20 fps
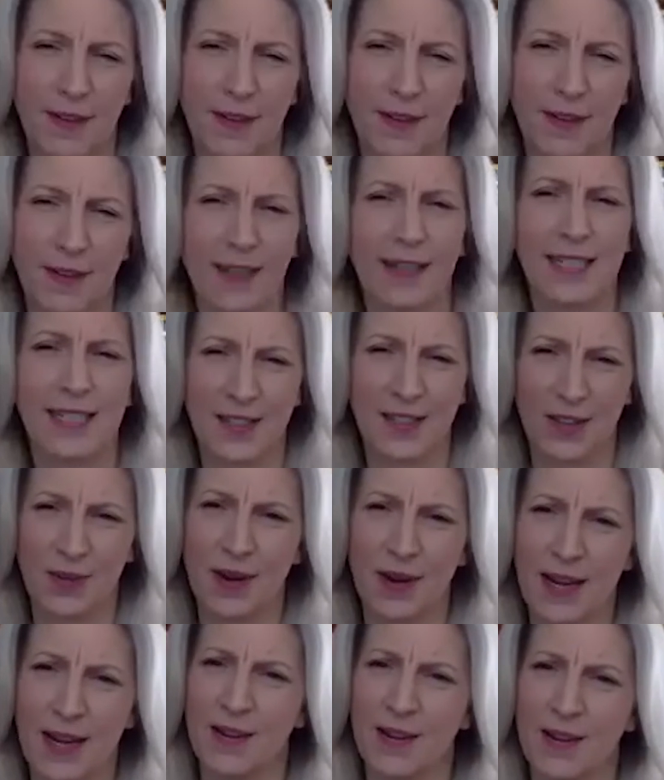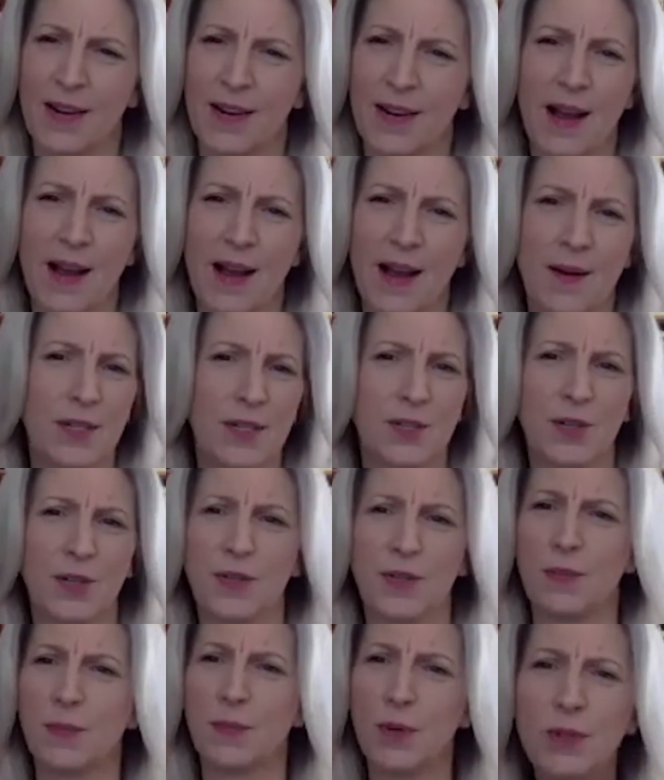is out there right now and how much sort of
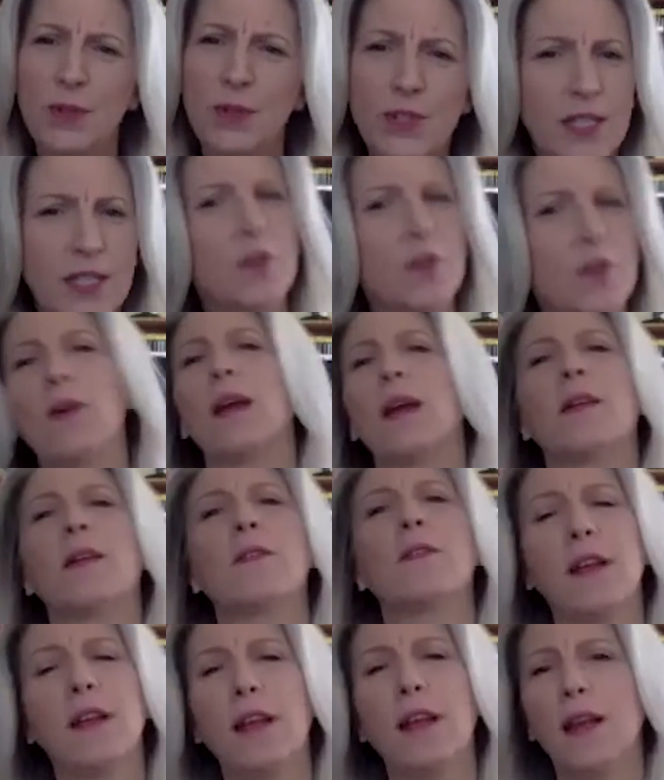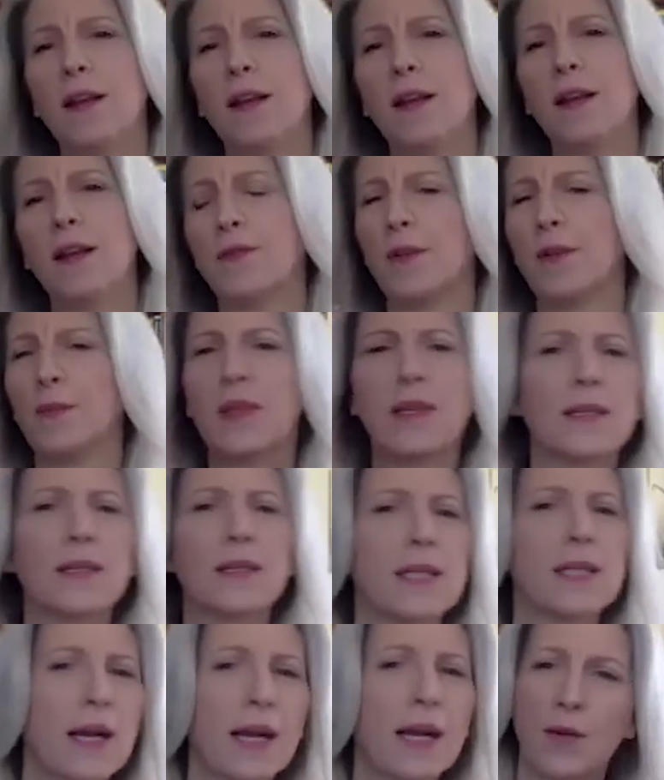emergency grant funding, from little
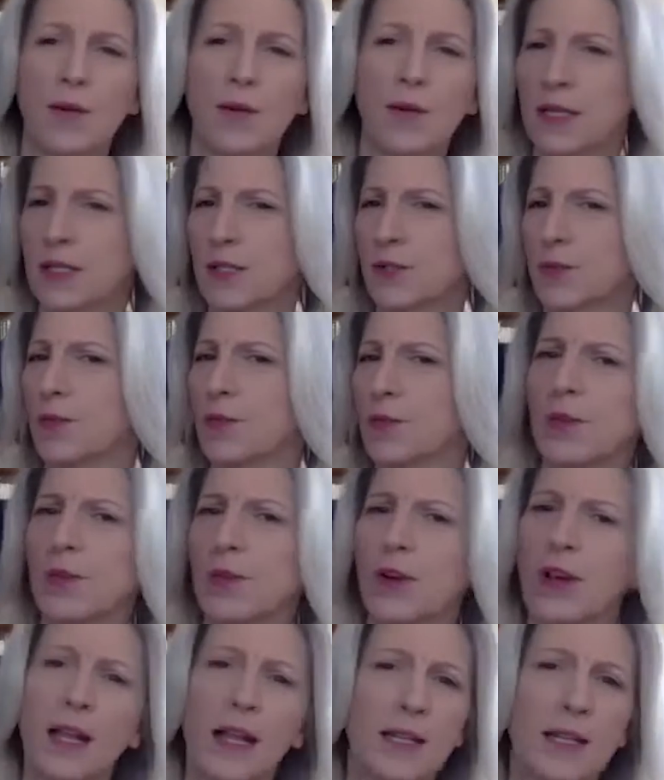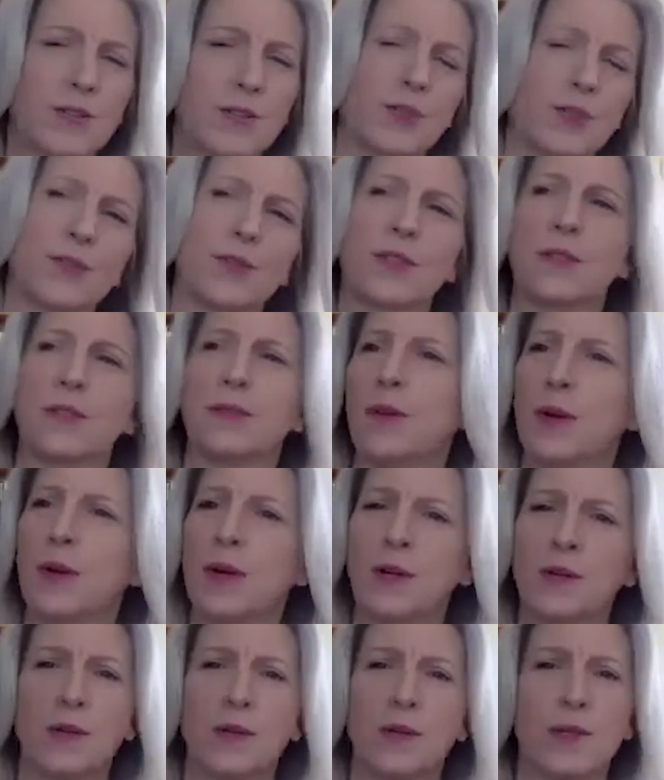tiny grants for freelancers, a few
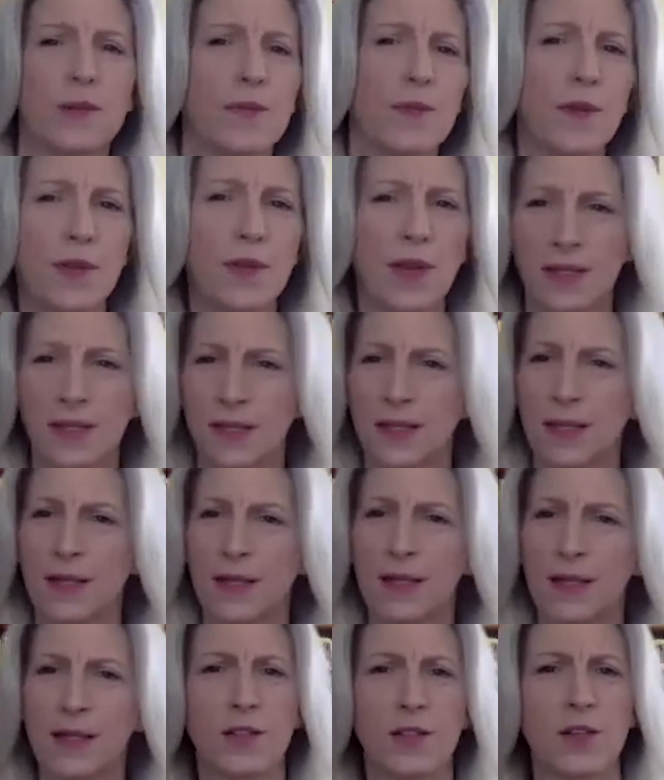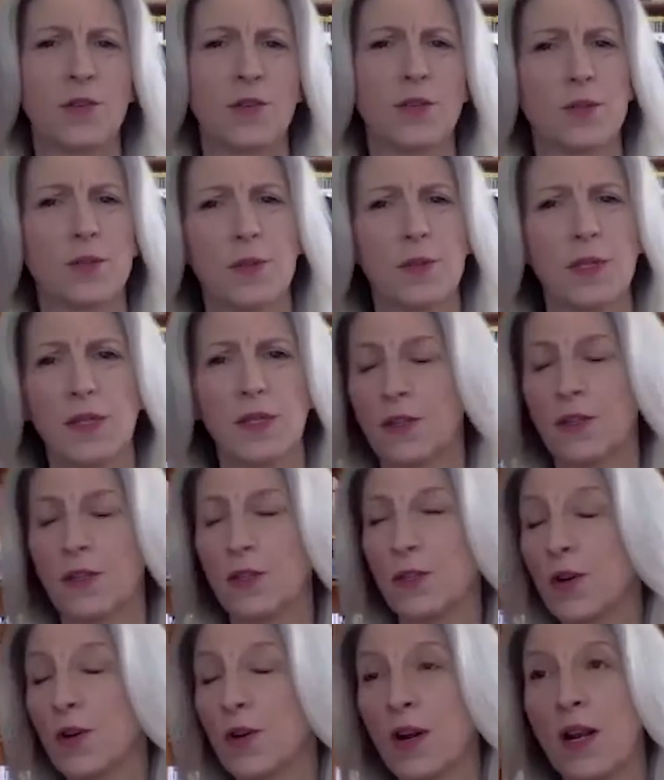hundred to a few $1,000s to do a specific
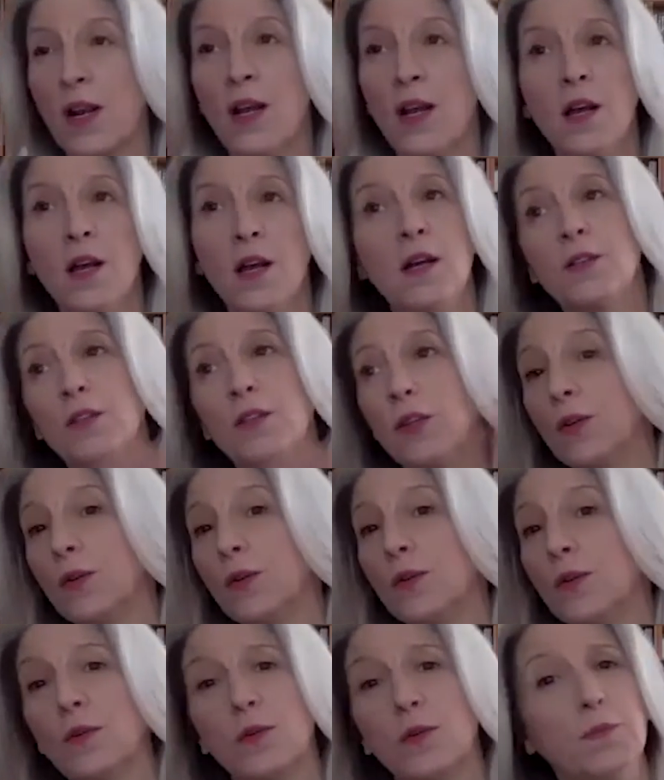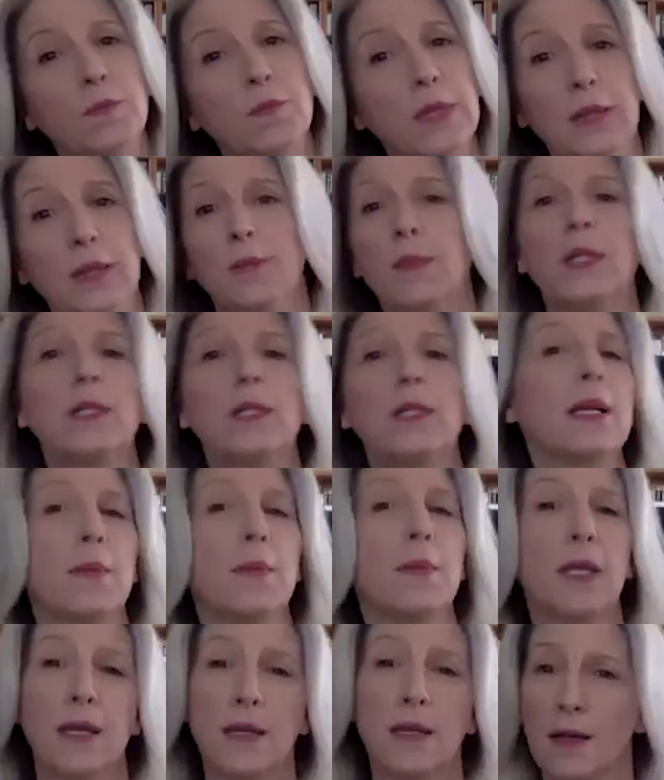story, to
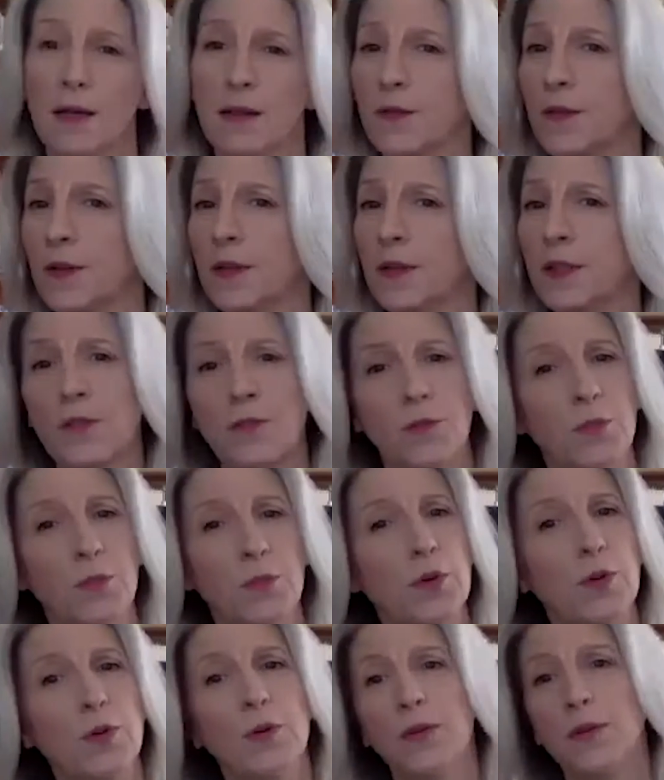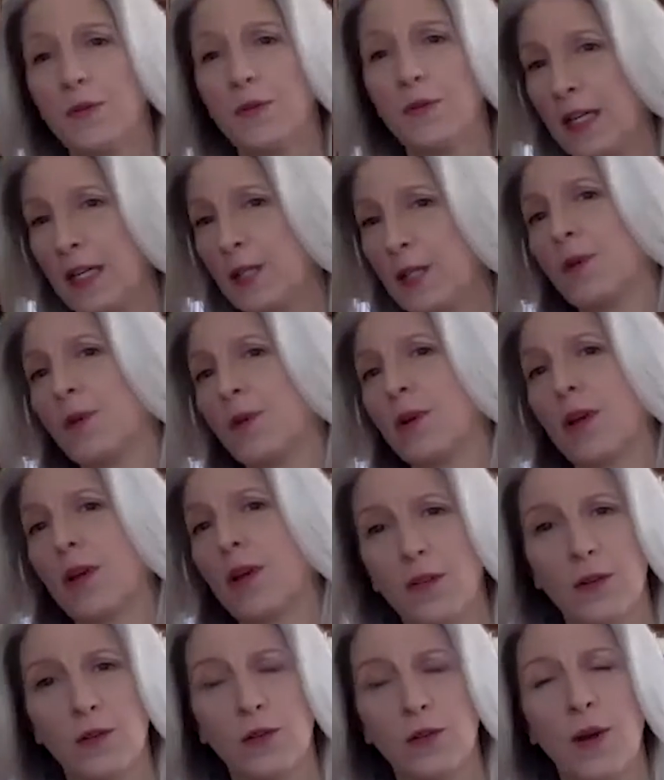multi-million-dollar funds from Google, Facebook, and
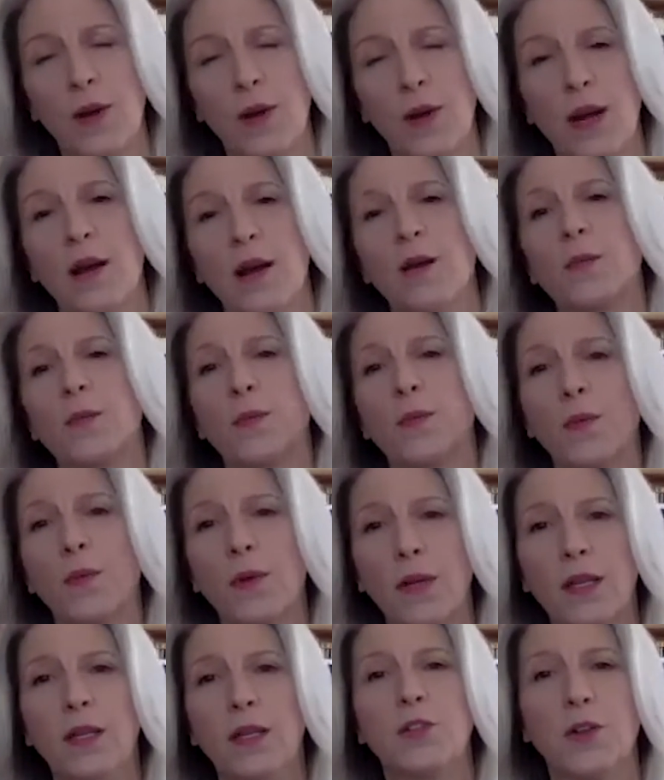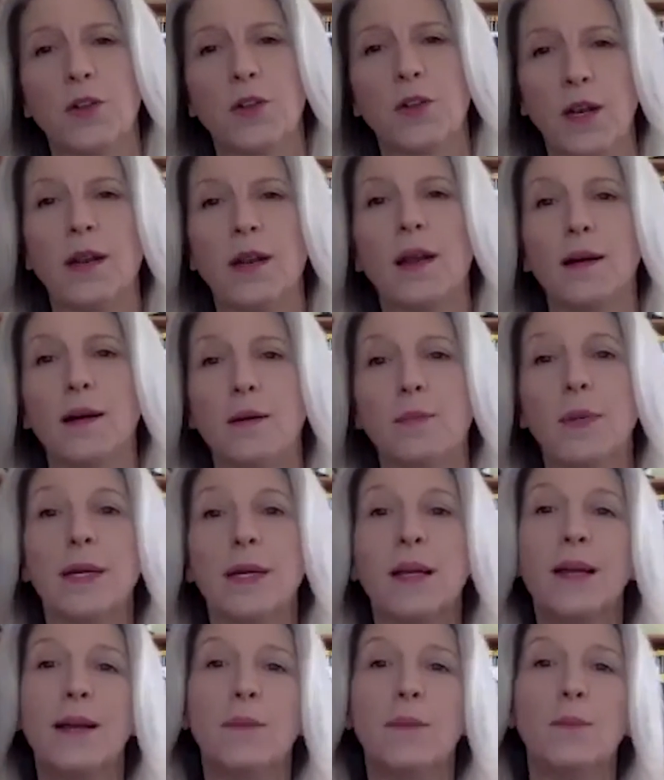others right now, really trying to help
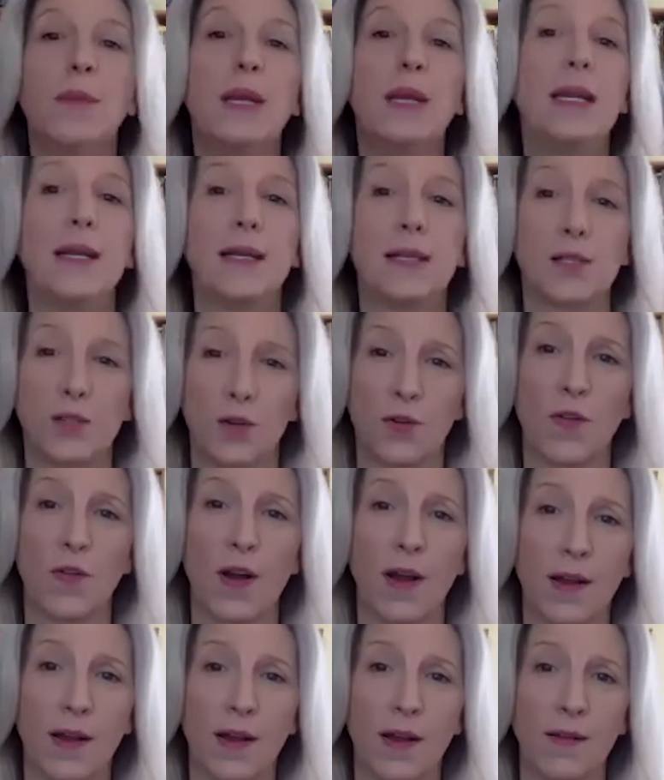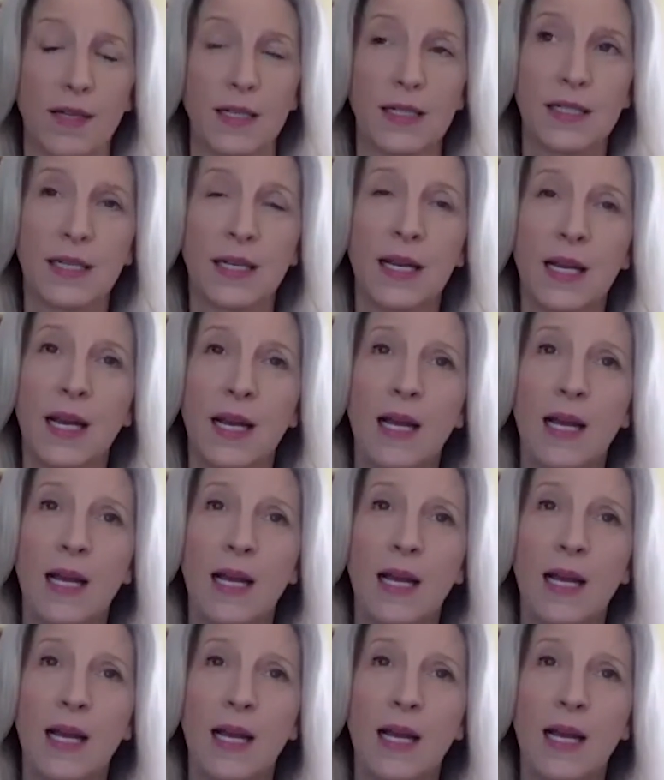media survive this.